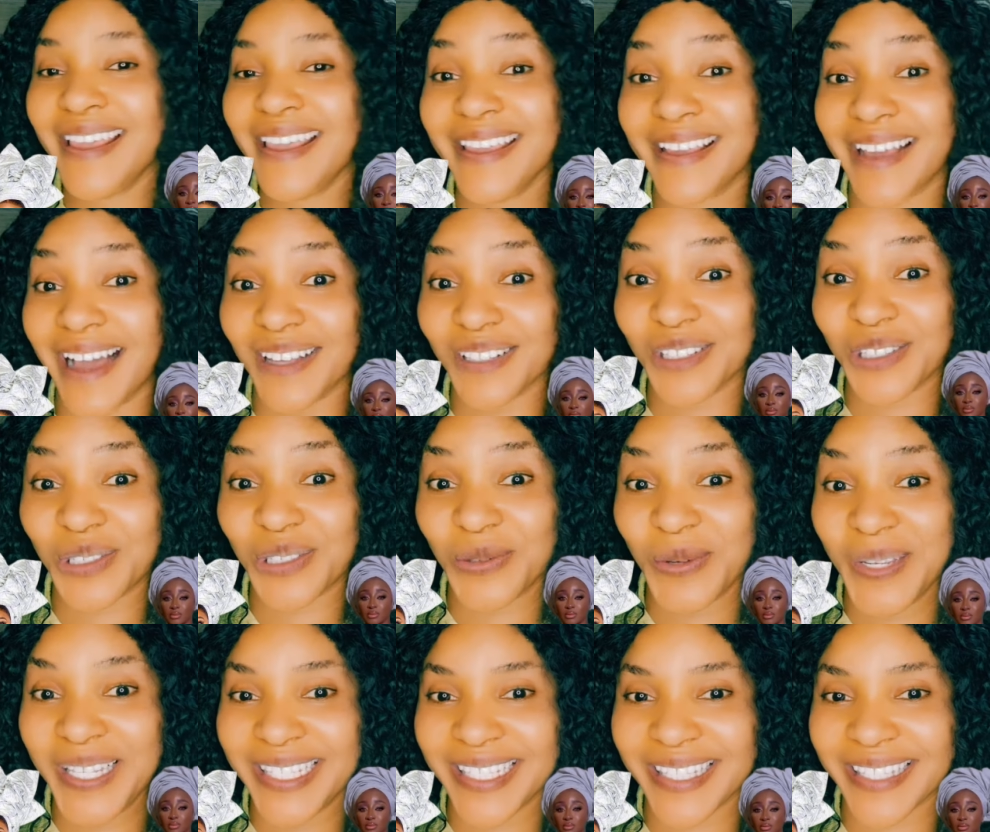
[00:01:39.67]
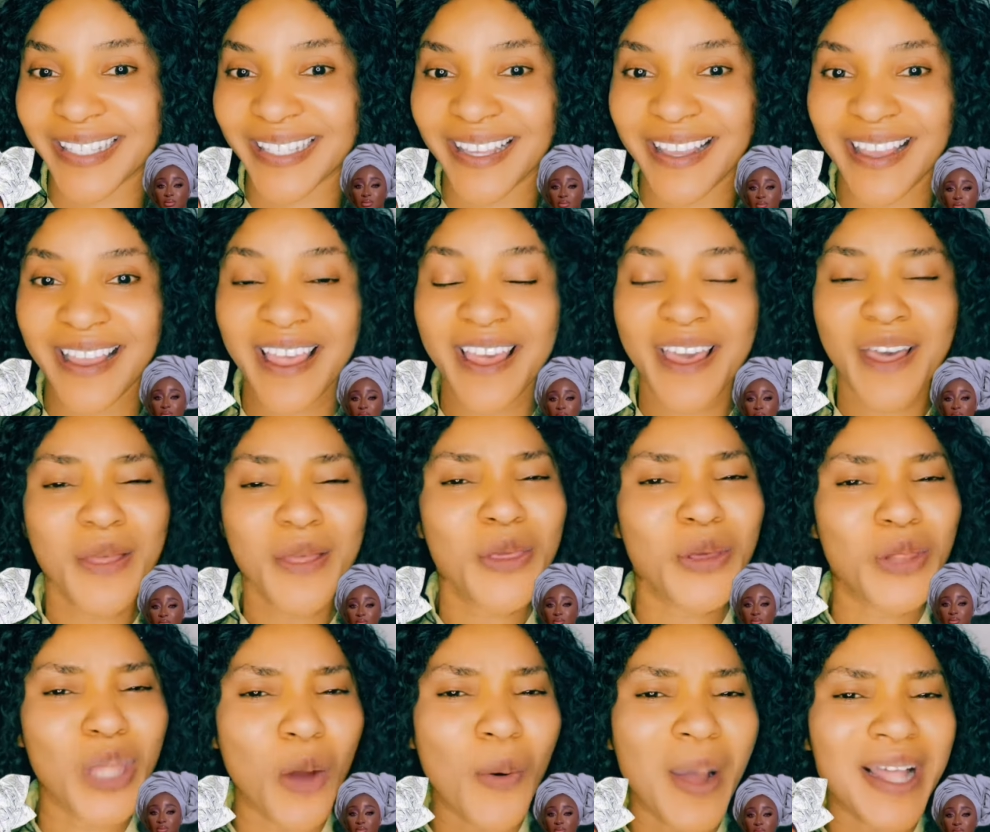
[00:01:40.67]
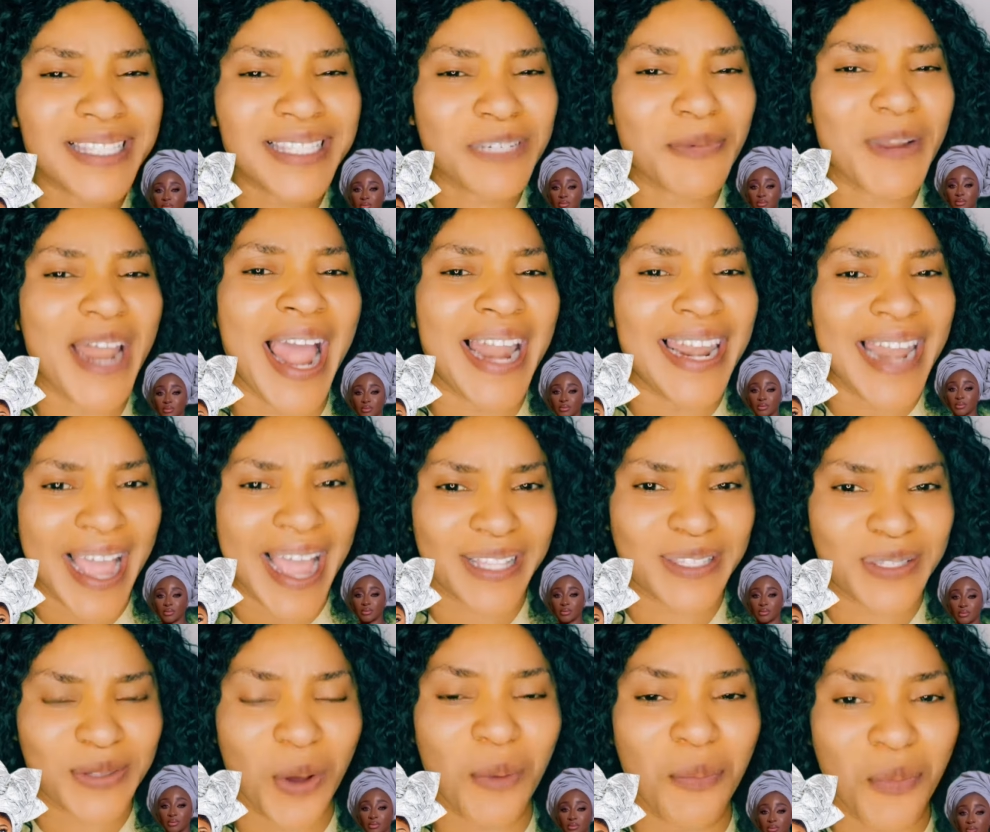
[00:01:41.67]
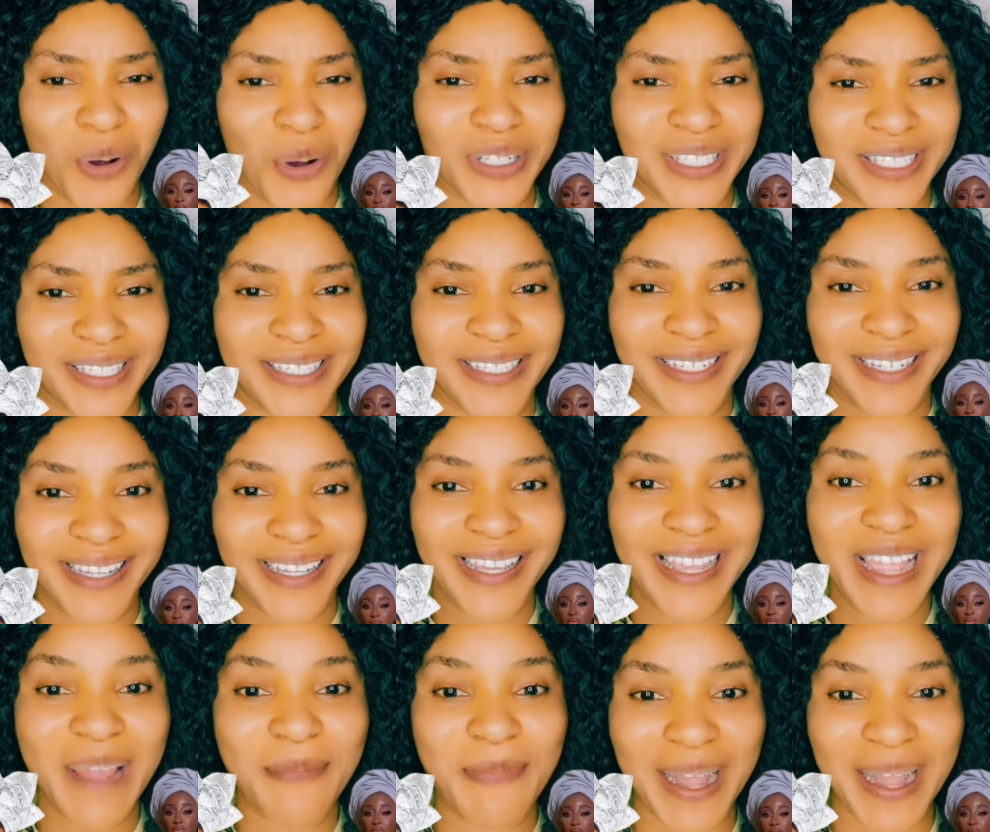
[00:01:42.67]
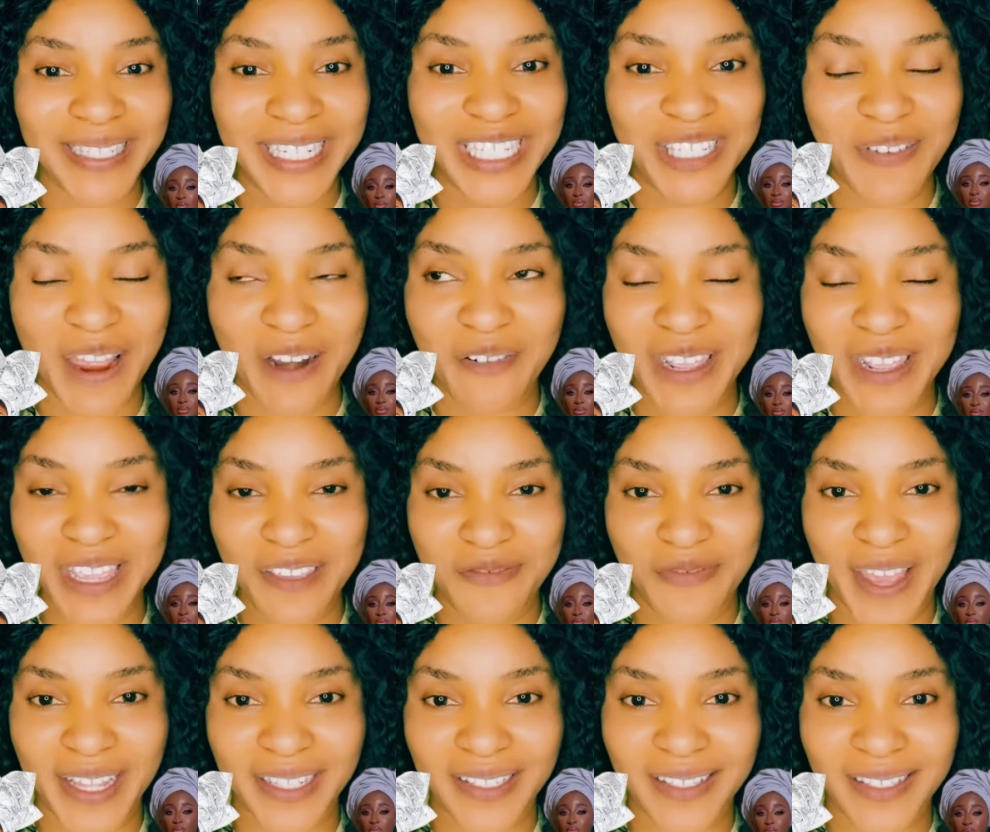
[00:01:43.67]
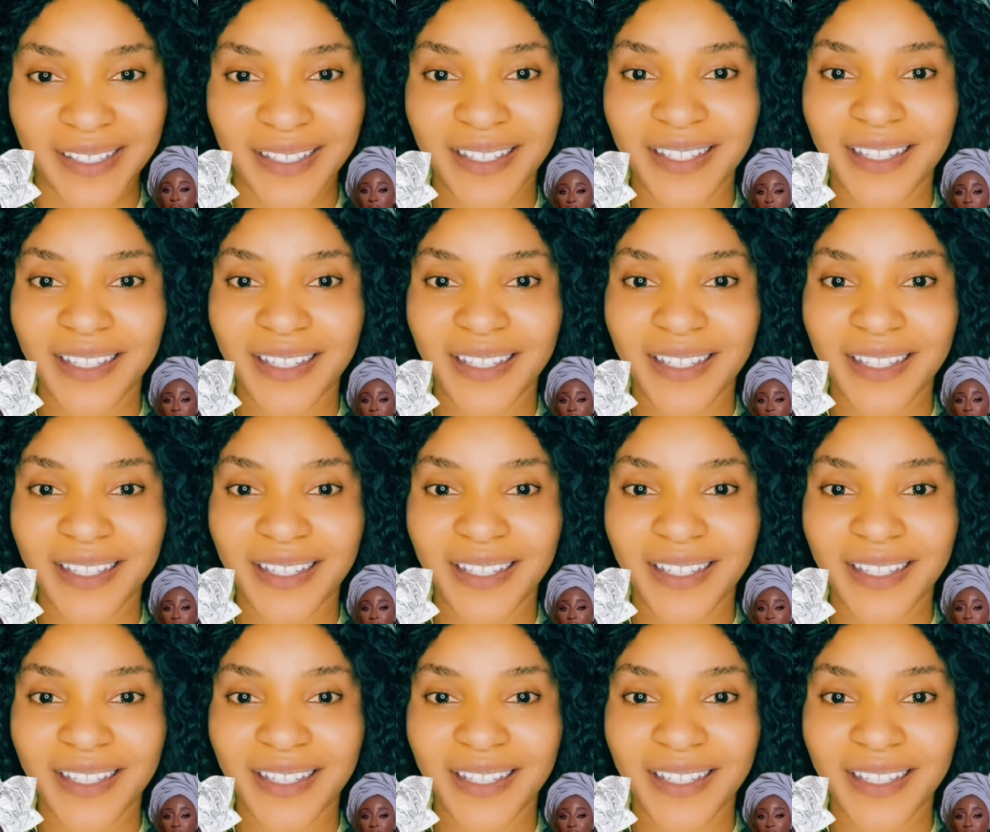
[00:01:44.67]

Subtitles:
It can sweet. You know one thing that I like so much about this very event?